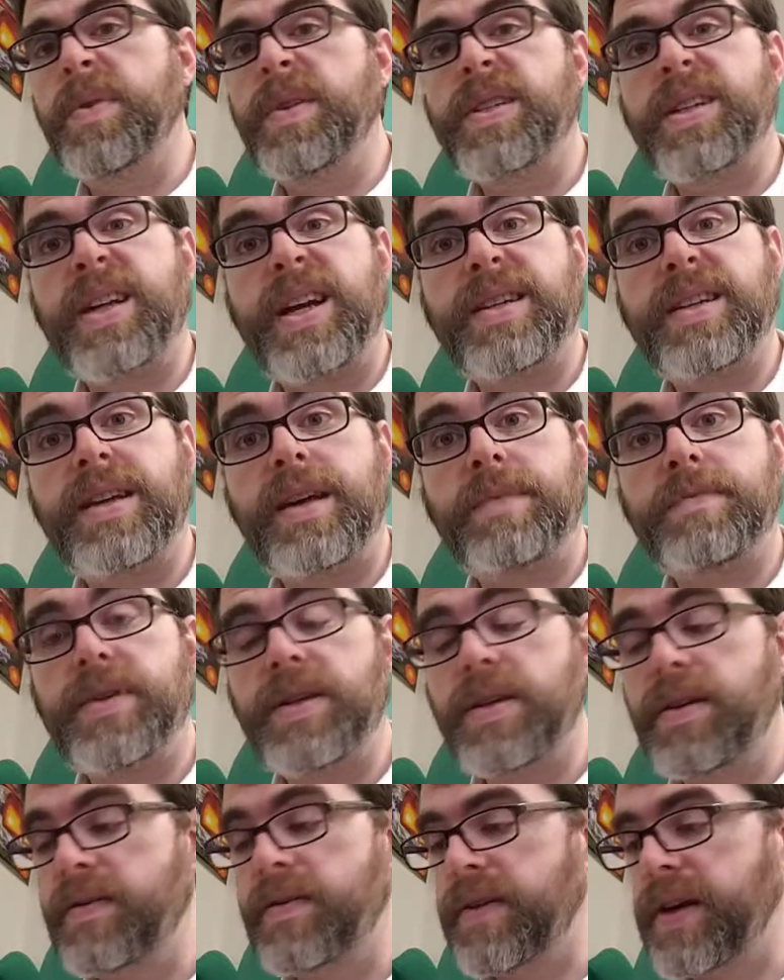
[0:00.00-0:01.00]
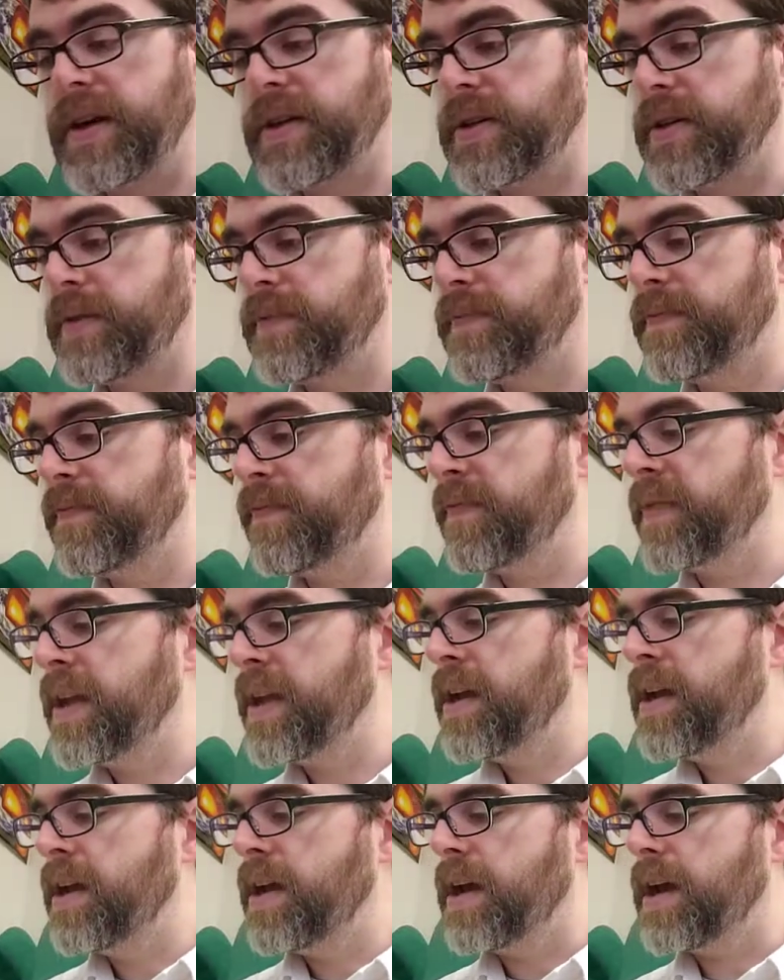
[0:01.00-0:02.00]
in size, opposite in direction.
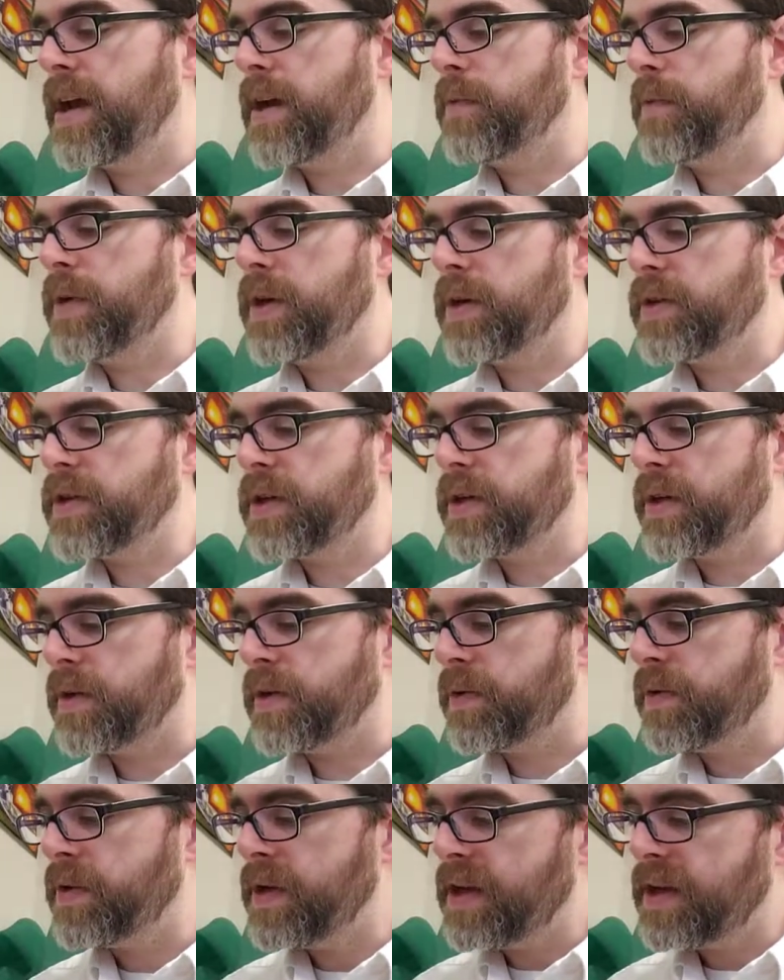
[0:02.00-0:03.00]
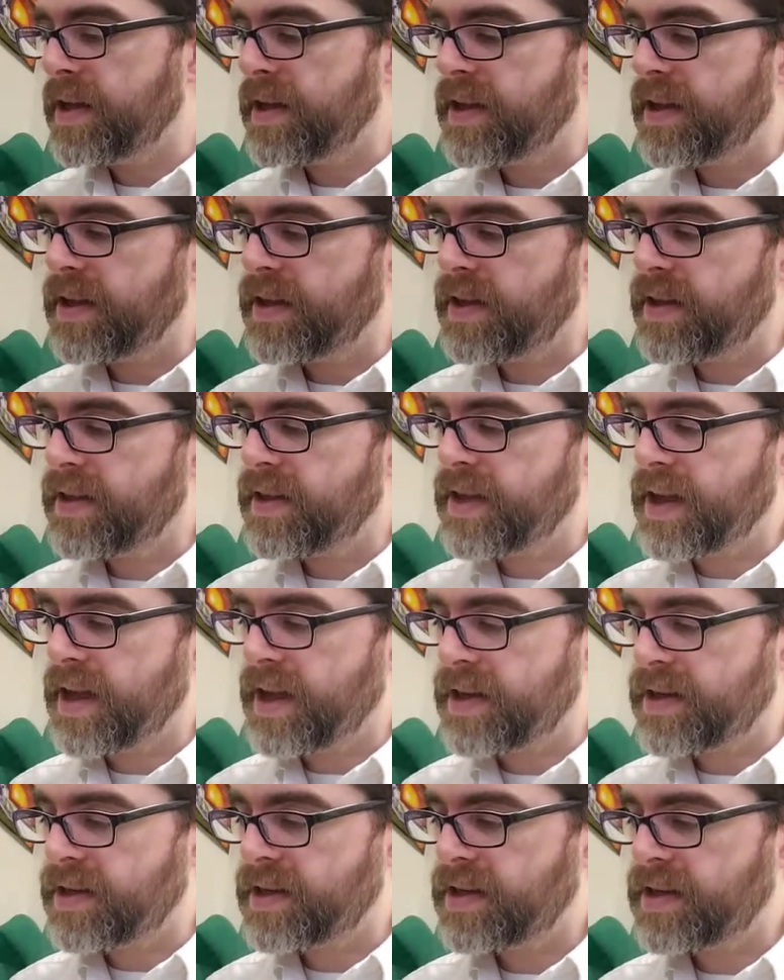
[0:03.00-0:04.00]
We also know
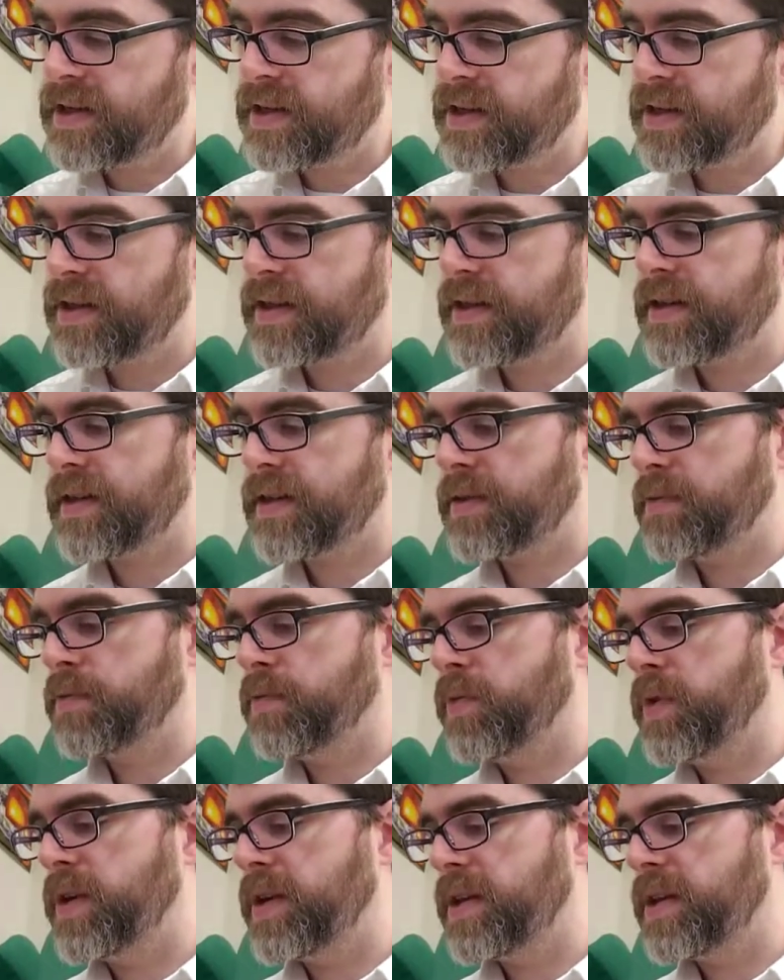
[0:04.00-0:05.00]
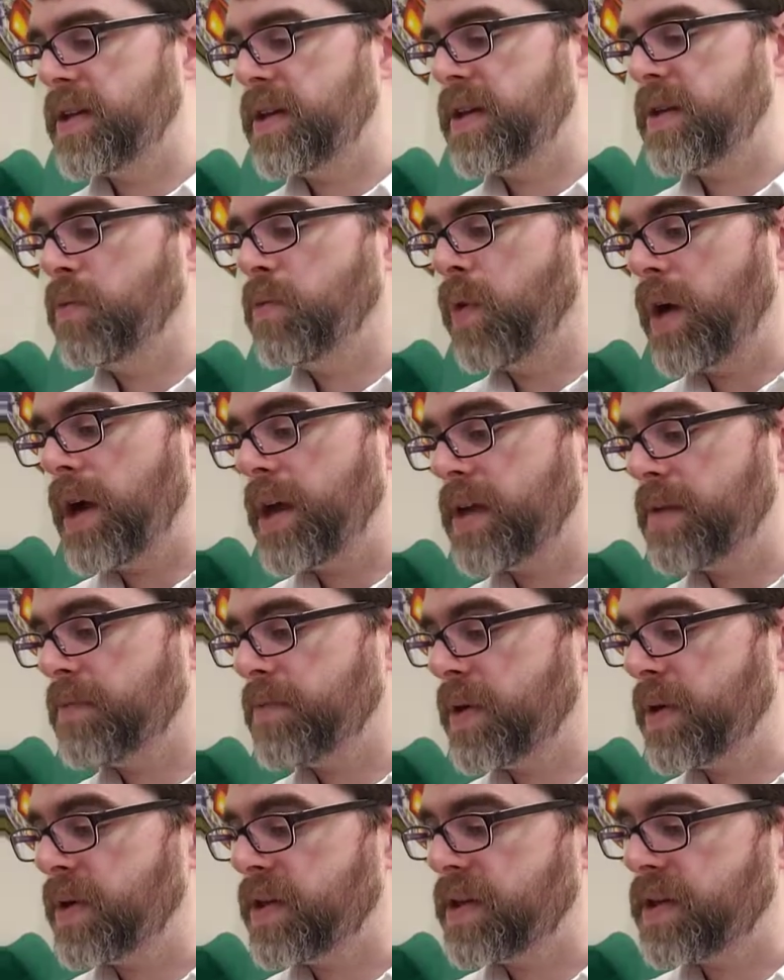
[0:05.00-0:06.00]
that with the y
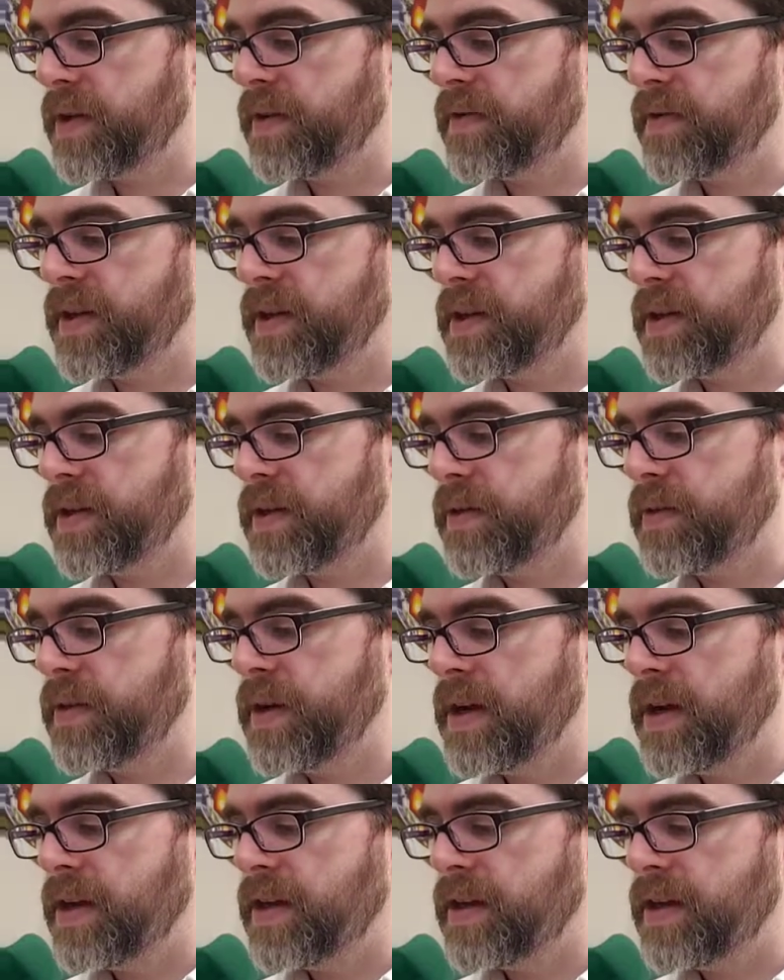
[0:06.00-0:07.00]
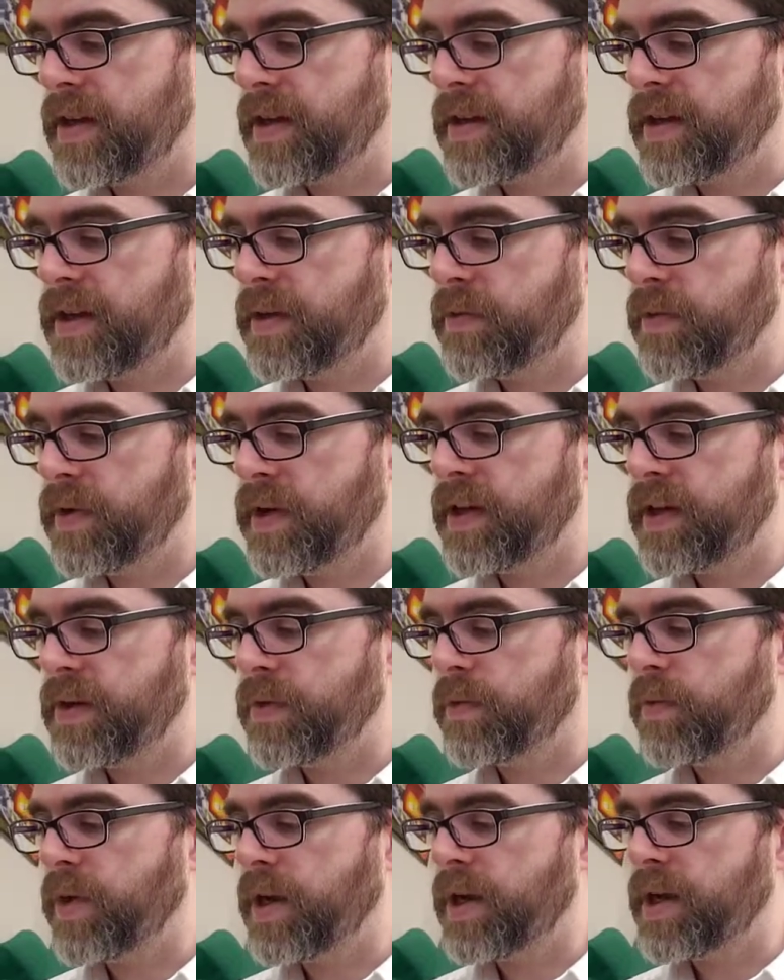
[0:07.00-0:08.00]
components here of these two, that T1 in the
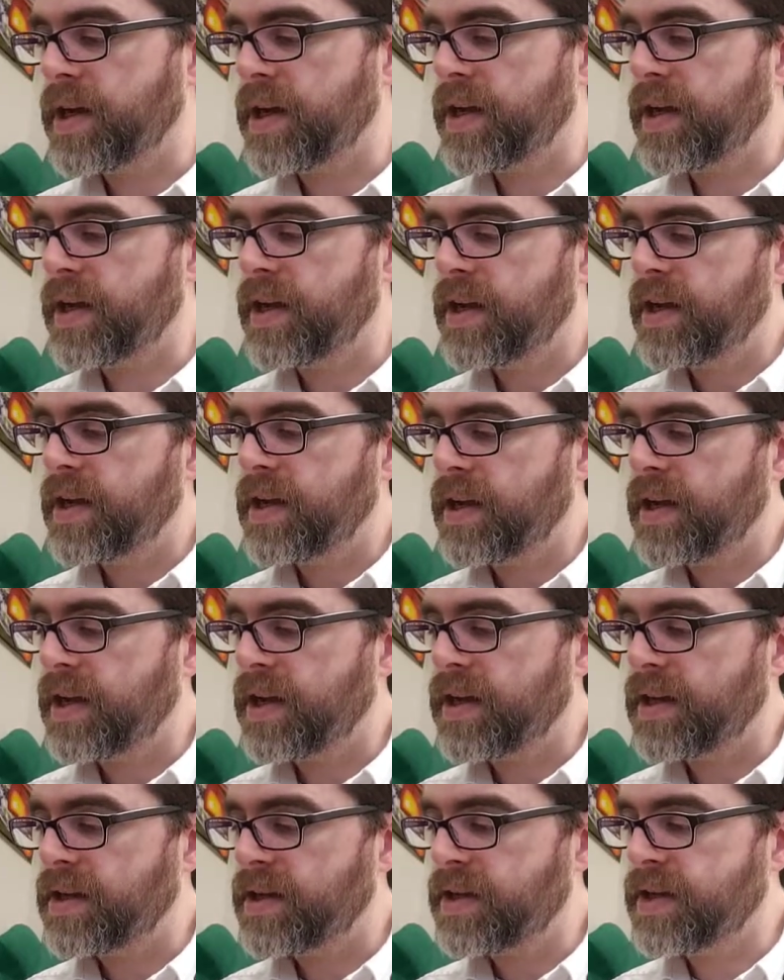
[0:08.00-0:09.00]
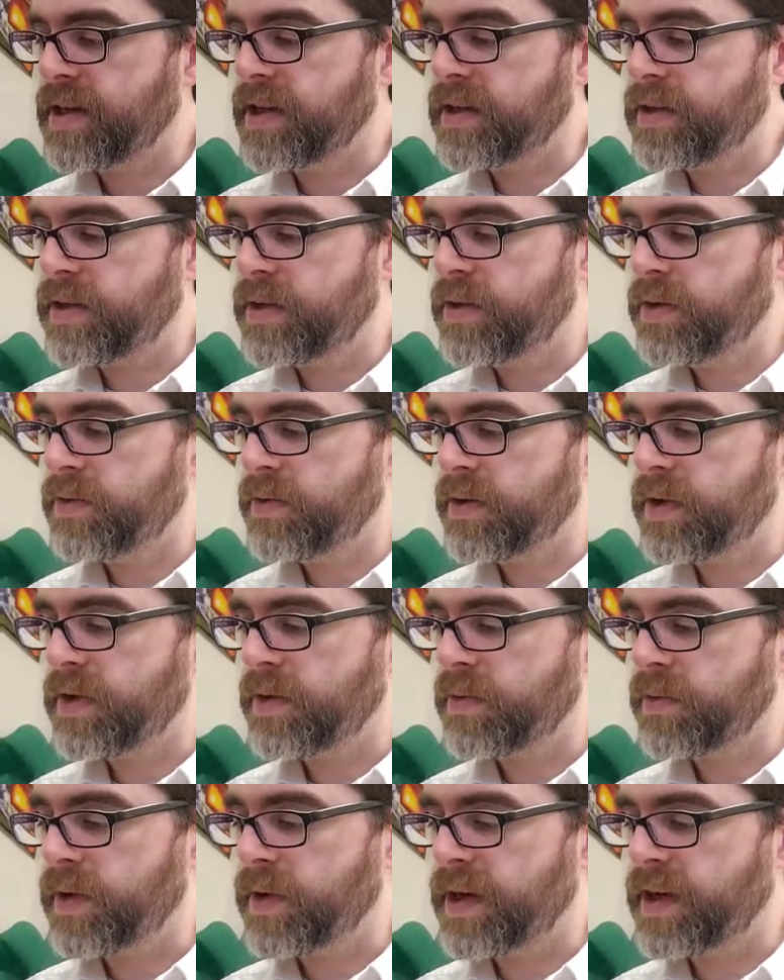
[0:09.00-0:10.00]
y and T2 in
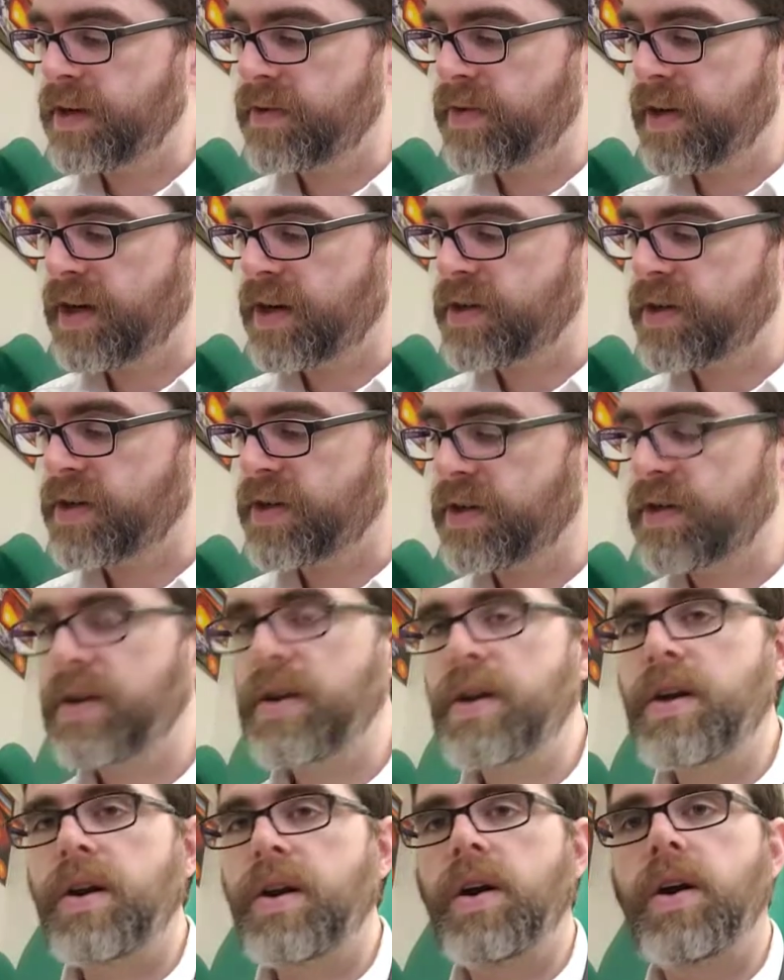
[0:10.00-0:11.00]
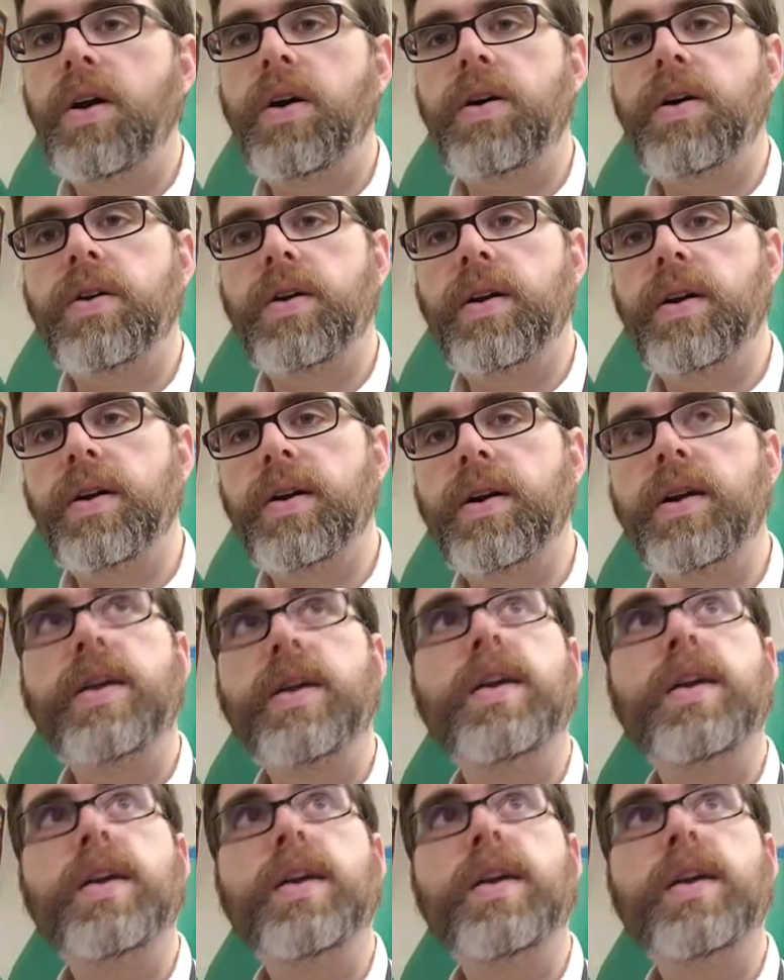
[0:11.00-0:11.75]
the y direction are